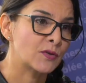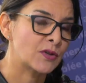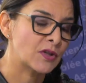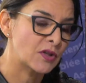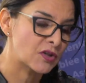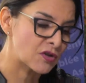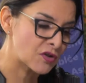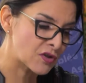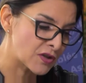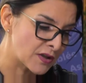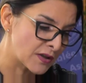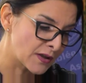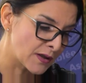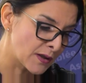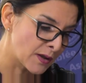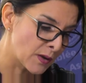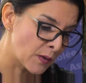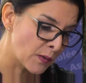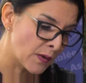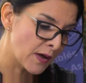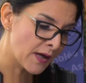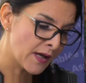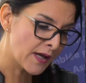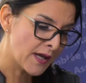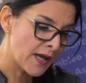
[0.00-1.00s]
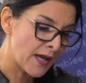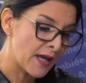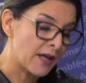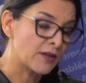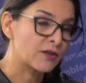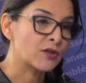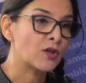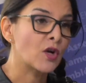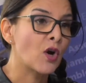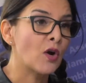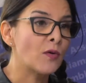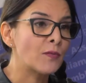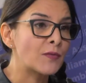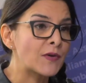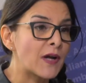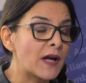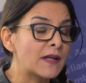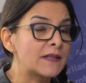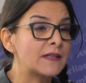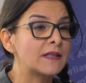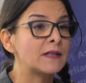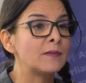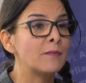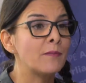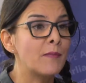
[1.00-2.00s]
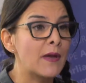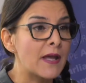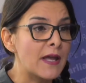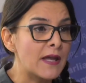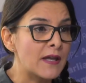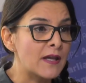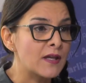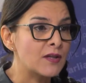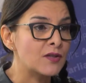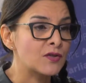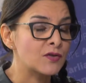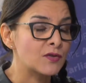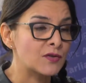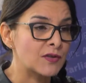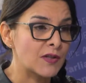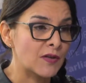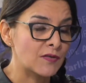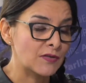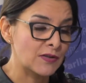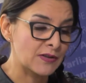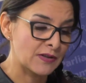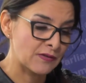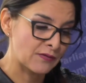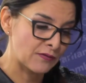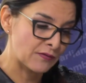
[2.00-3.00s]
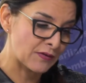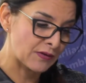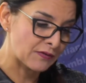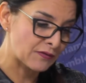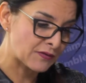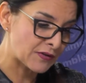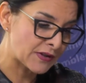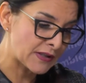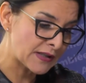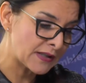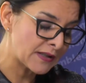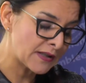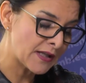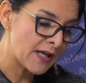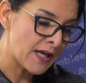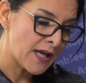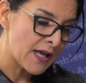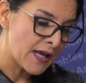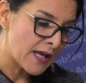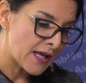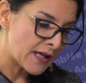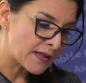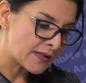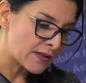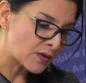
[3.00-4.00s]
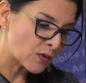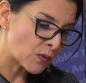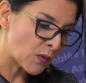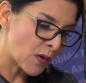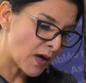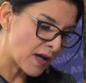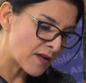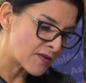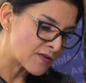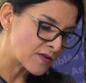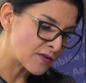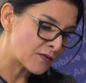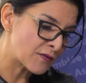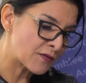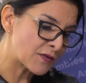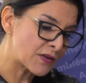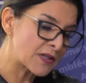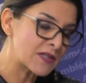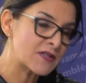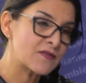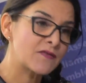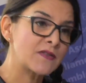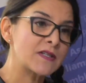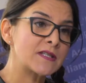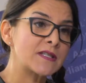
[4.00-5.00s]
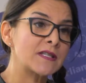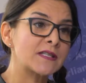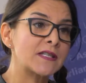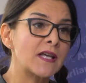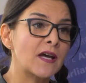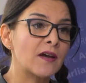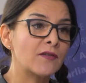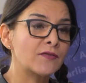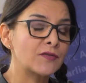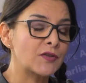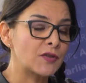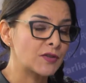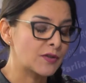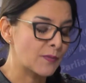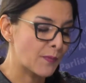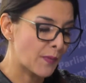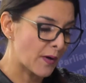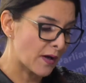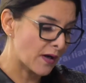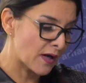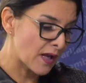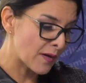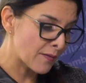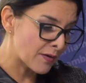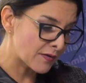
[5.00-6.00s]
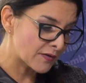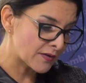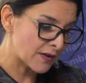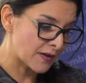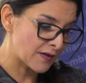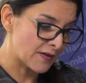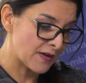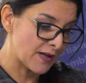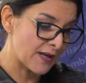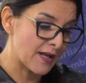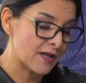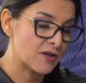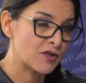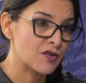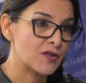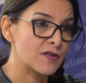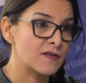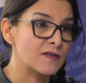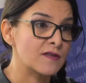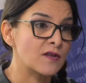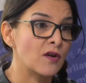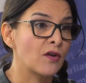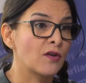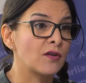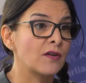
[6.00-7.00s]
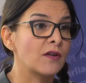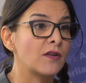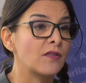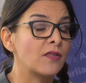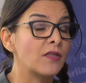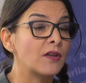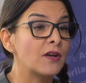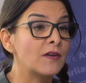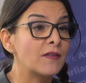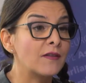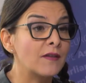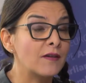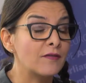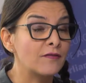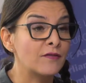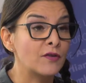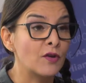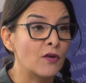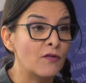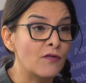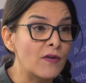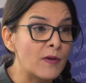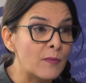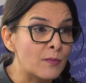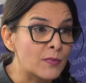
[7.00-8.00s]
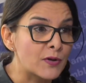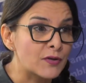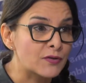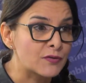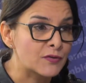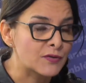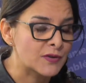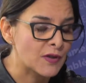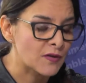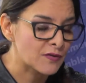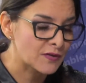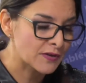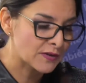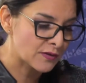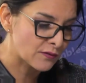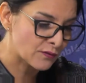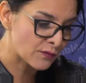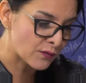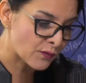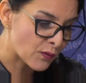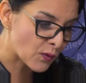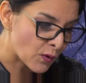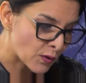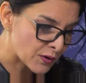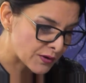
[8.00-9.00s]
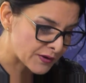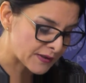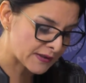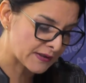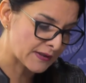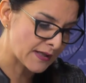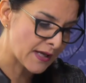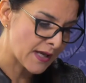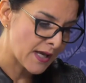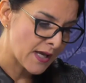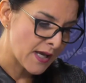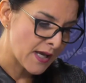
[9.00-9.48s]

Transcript: Chișinău and Comrade in May 2015, and it was the first visit after the parliamentary elections on 30th November 2014.